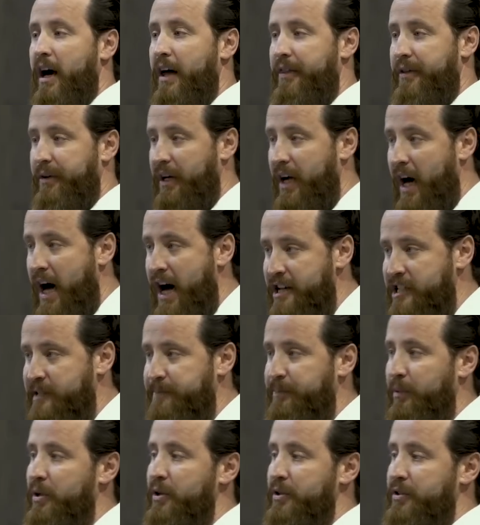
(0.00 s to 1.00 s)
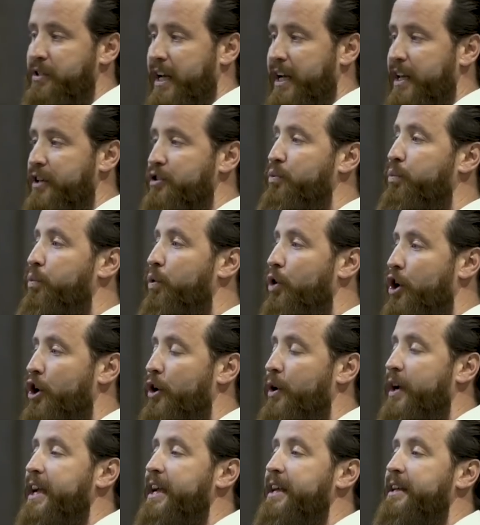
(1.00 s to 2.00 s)
other gospels, and he's
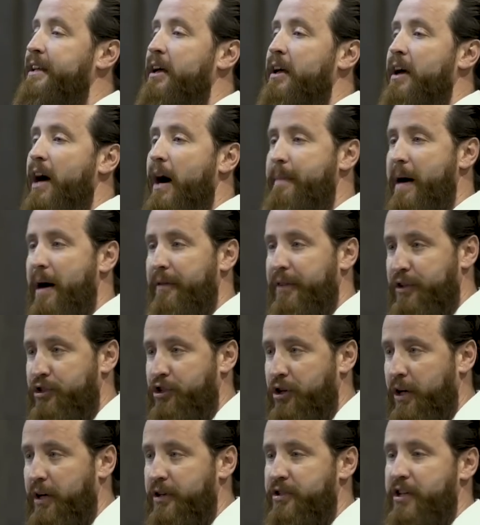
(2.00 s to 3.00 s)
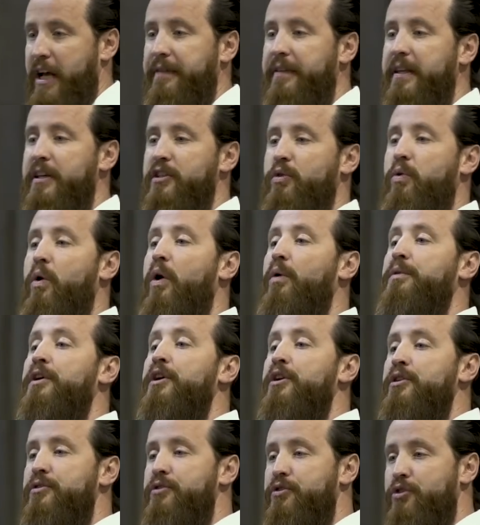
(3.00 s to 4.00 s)
worried about the church and these, quote,
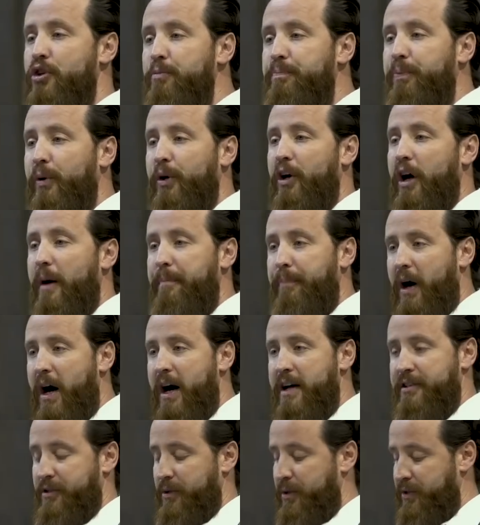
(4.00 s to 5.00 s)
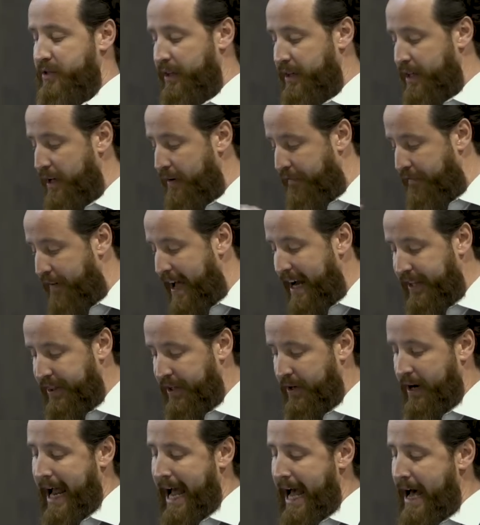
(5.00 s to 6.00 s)
super apostles and the effect
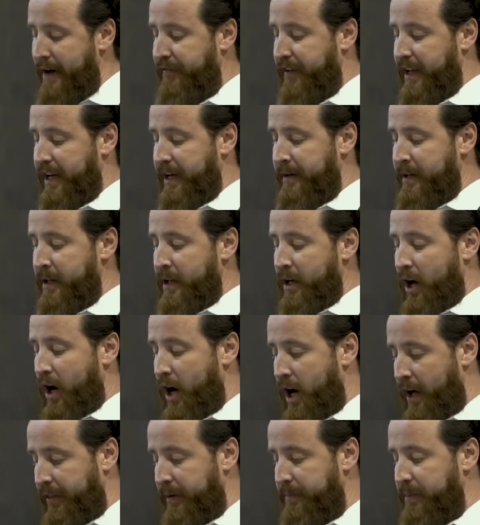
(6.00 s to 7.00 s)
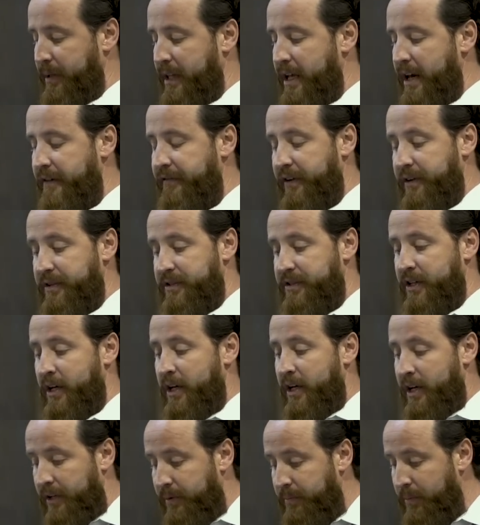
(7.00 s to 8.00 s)
they're having on the believers.
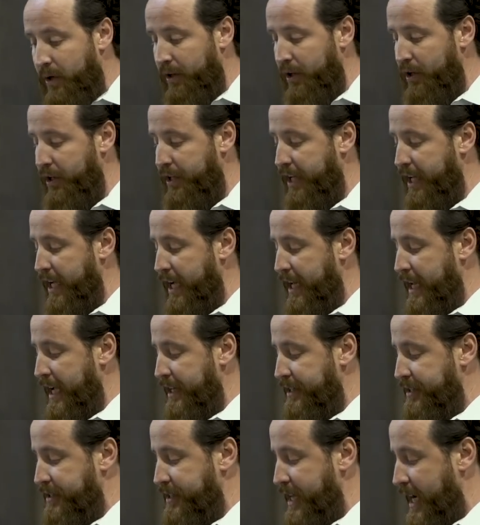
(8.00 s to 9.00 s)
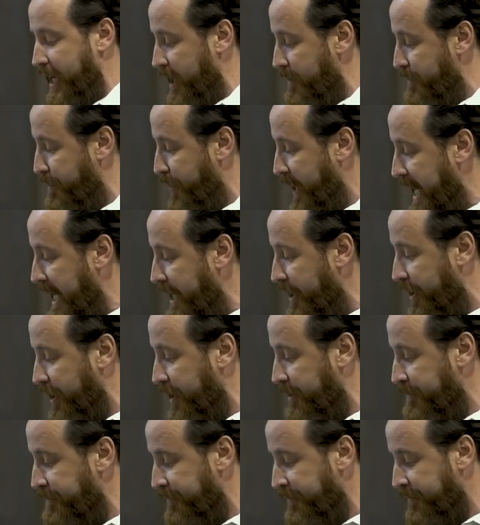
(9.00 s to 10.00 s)
Look again at 2
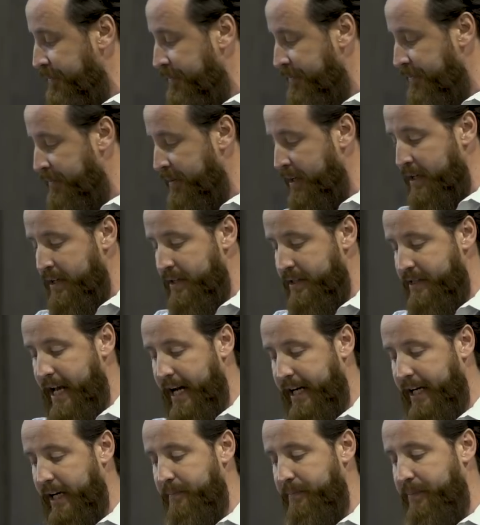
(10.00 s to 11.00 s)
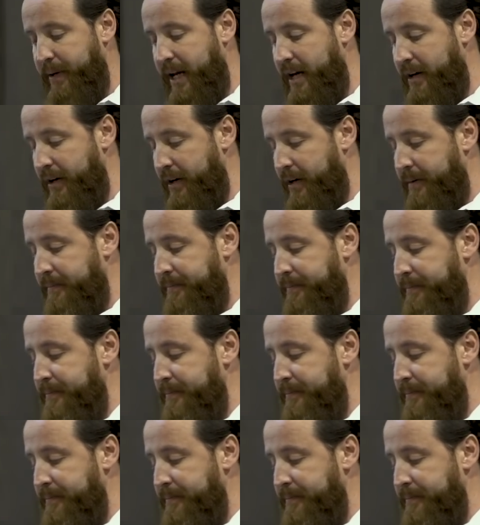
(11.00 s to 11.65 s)
Peter. 2 Peter